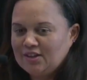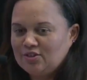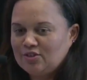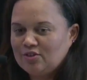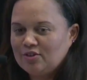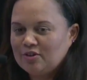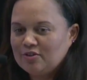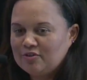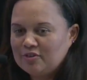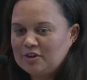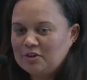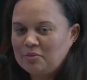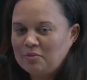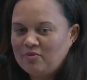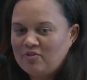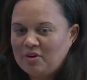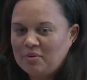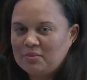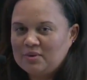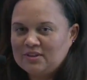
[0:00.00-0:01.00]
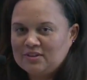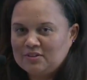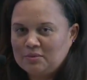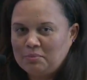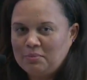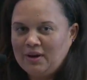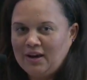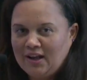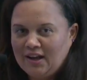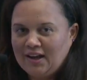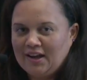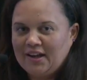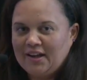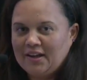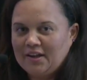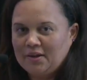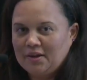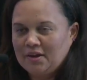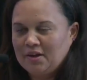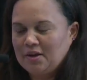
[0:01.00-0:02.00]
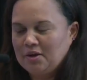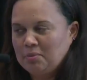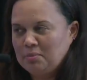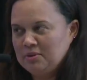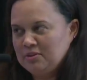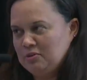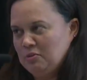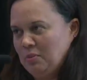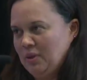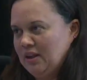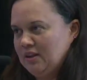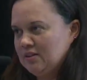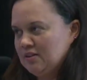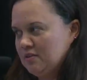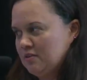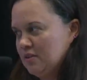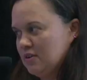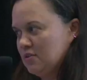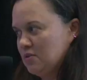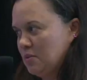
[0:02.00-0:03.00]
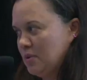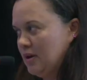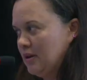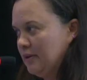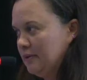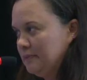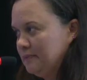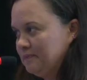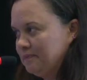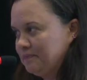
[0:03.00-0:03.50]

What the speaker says: driven from a supply perspective as well.